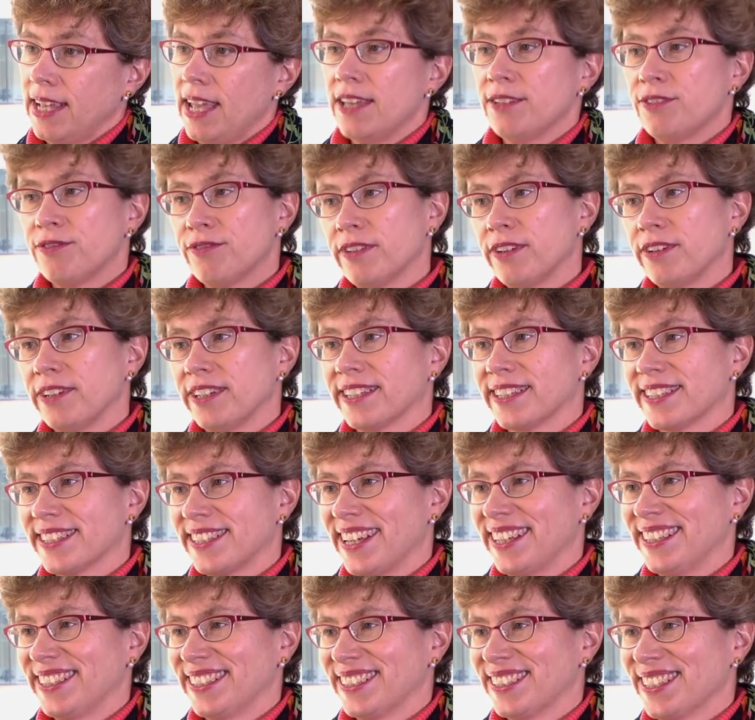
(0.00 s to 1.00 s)
It's very
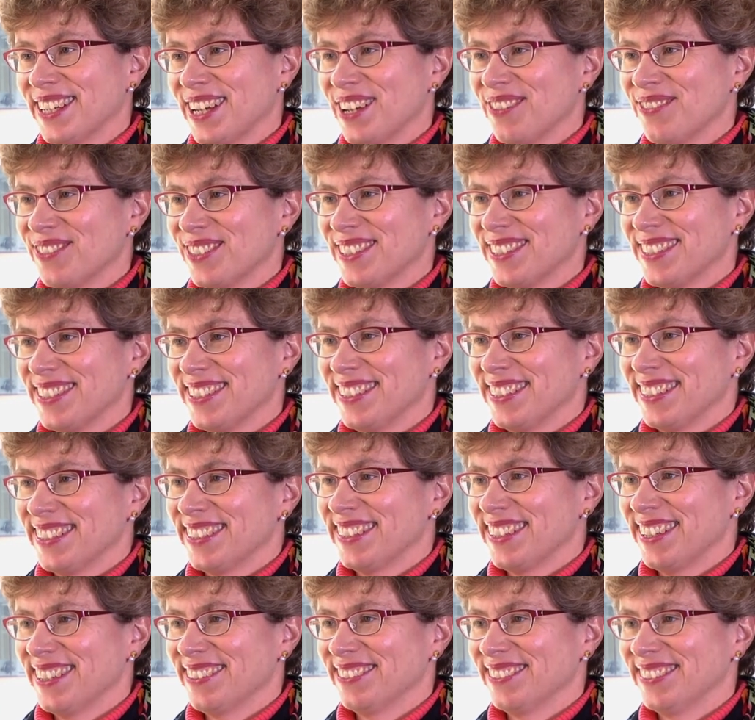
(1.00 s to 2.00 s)
exciting times in C
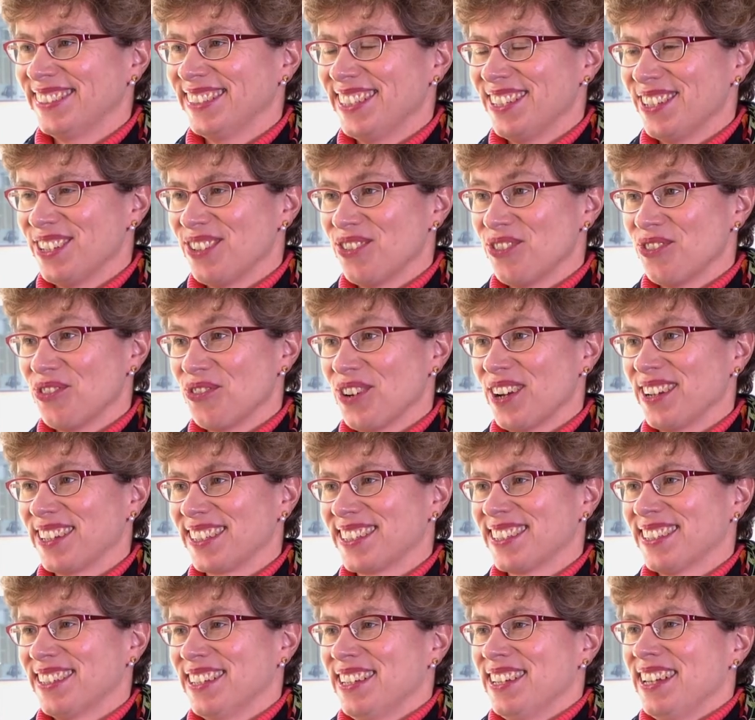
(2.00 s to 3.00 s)
L L with these new
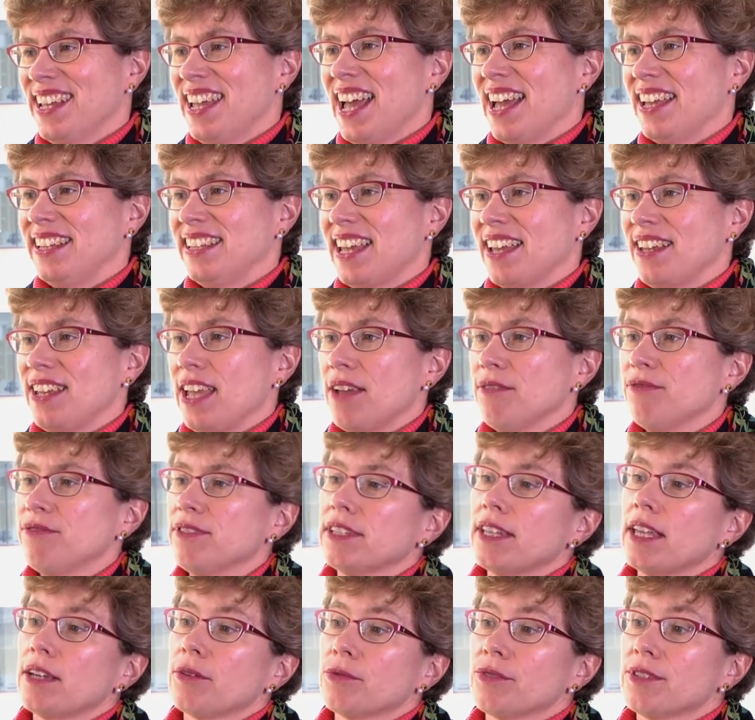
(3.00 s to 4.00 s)
drugs. And I, I
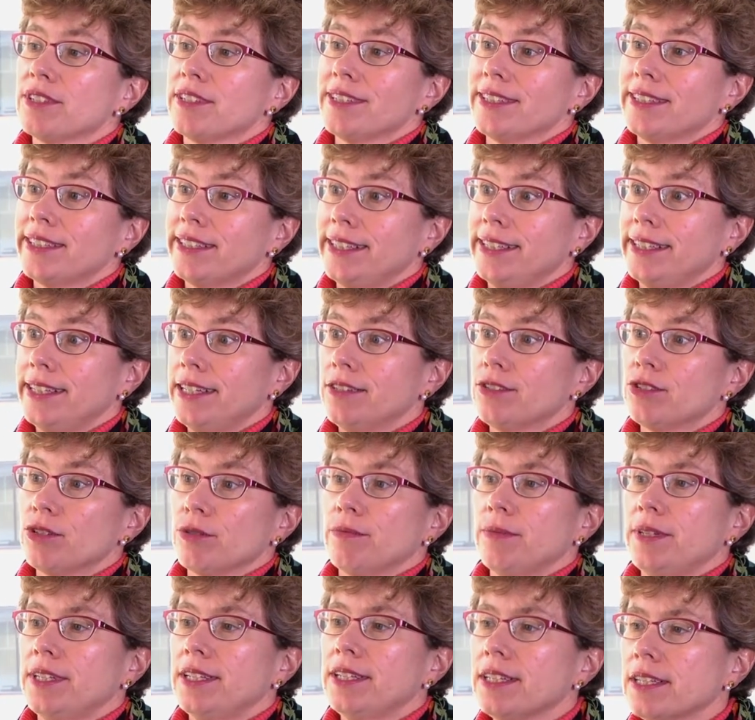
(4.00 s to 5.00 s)
feel like we're still in an
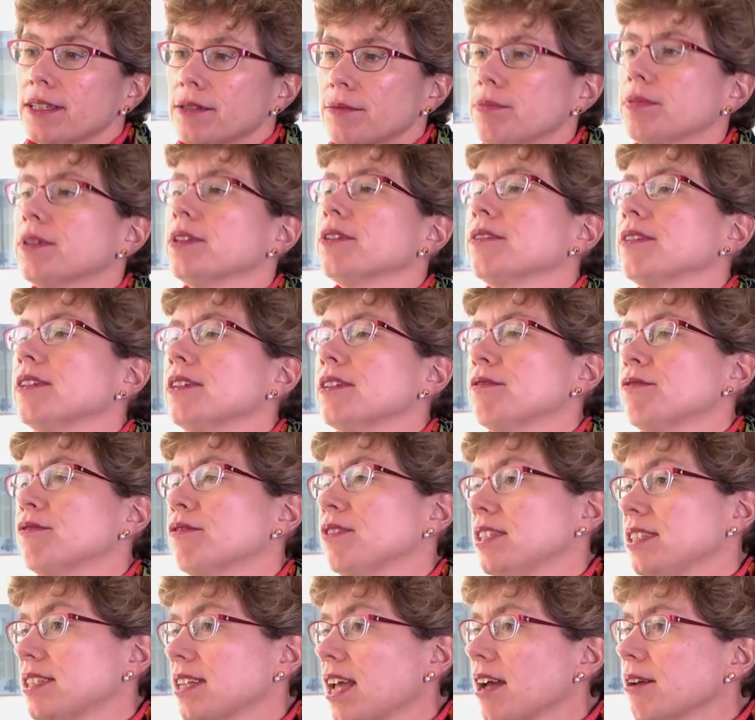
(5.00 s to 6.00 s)
intermediate period
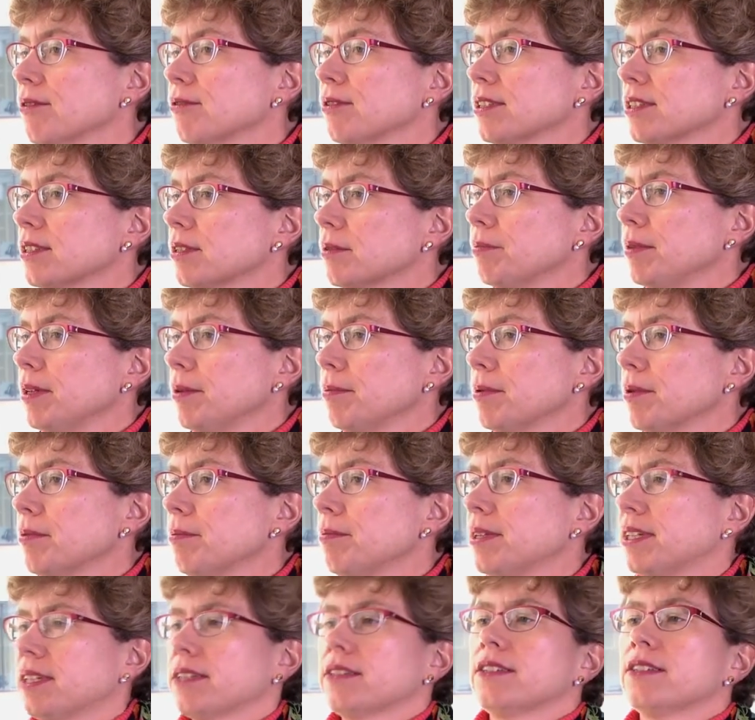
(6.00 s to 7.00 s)
for these high-risk people,
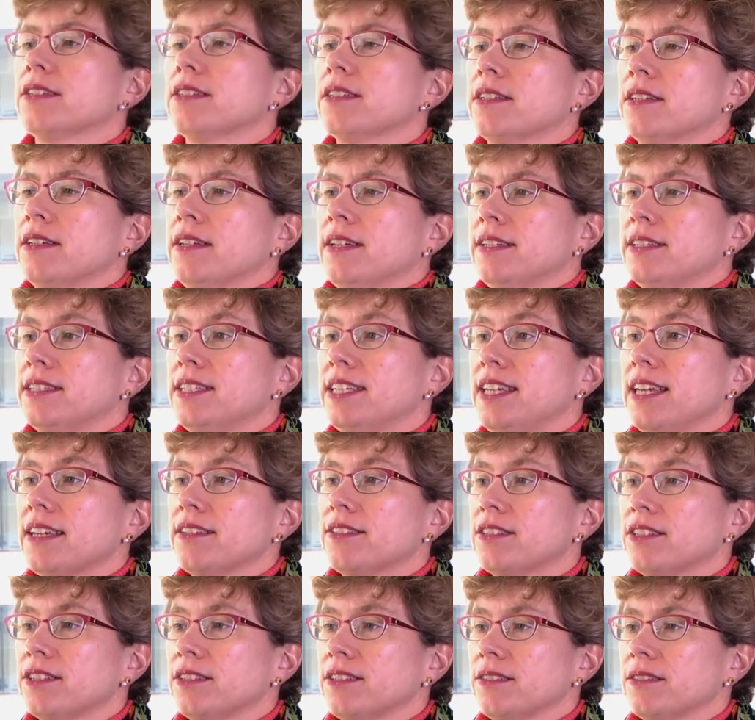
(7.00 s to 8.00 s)
because to
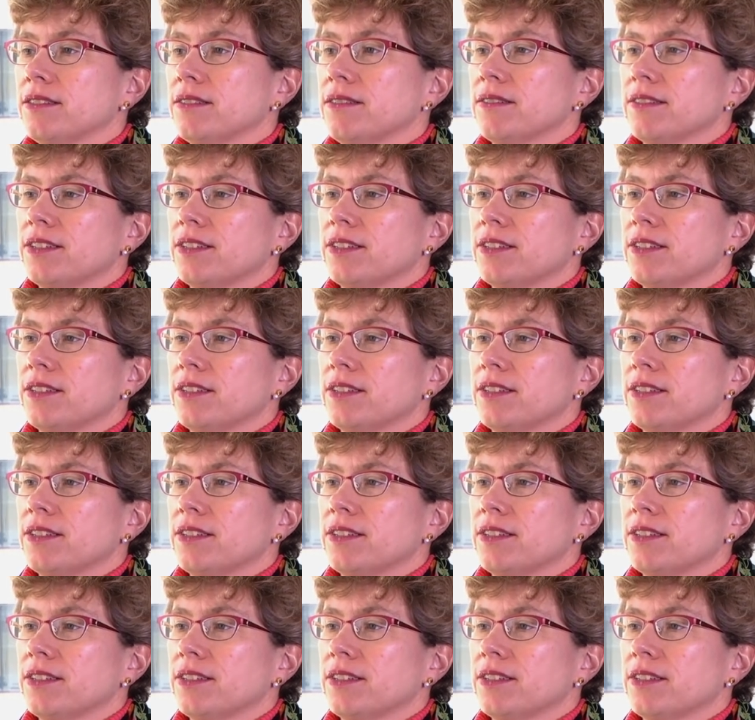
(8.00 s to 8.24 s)
get to,